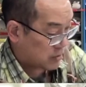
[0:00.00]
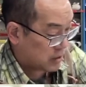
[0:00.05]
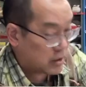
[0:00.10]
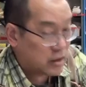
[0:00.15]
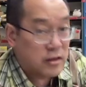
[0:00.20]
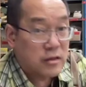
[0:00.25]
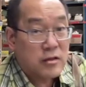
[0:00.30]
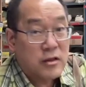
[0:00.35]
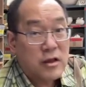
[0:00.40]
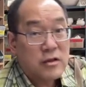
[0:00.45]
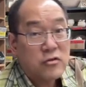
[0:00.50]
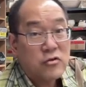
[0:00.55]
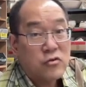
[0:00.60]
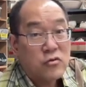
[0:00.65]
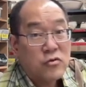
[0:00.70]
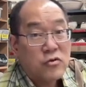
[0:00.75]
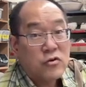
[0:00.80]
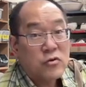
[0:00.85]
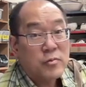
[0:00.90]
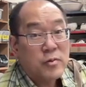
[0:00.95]
in. Let's
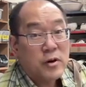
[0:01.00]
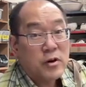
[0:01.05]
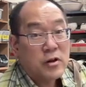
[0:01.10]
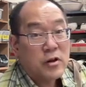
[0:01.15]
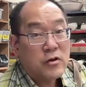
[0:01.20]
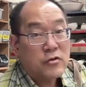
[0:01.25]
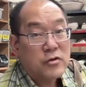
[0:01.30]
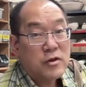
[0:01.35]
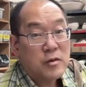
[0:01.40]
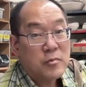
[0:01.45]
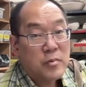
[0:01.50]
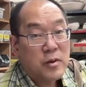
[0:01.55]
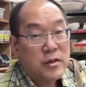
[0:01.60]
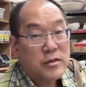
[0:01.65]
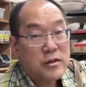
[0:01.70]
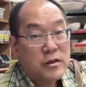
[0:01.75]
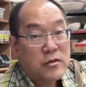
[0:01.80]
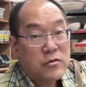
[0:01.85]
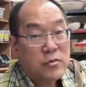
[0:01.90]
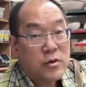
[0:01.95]
do super close up
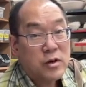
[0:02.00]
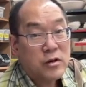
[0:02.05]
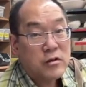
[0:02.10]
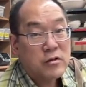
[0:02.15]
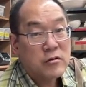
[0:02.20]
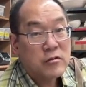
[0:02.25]
on this one.